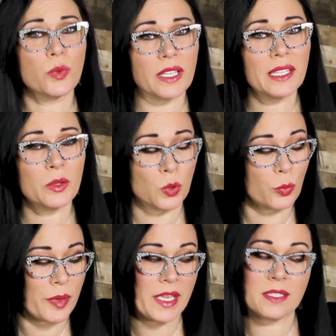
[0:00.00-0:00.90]
really
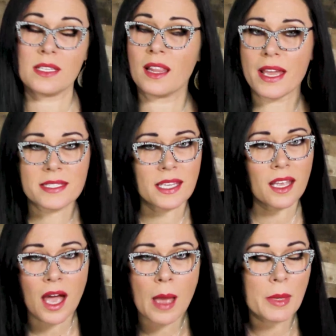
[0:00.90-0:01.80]
cool piece.
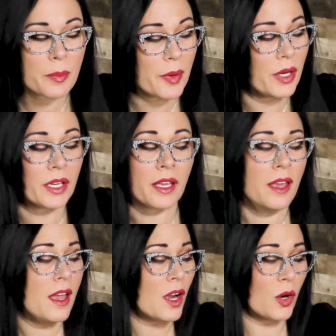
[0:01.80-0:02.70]
Classic comic book,
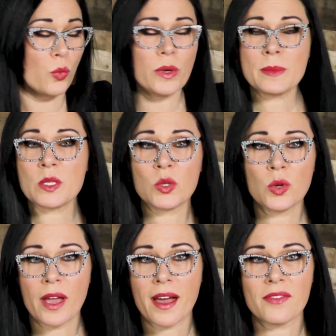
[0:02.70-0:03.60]
her
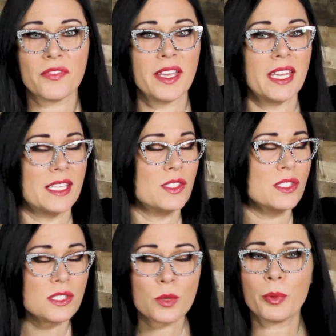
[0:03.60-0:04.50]
whimsical outfit, it's
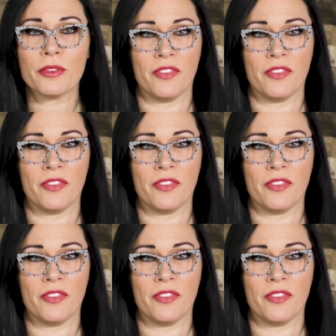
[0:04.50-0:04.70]
super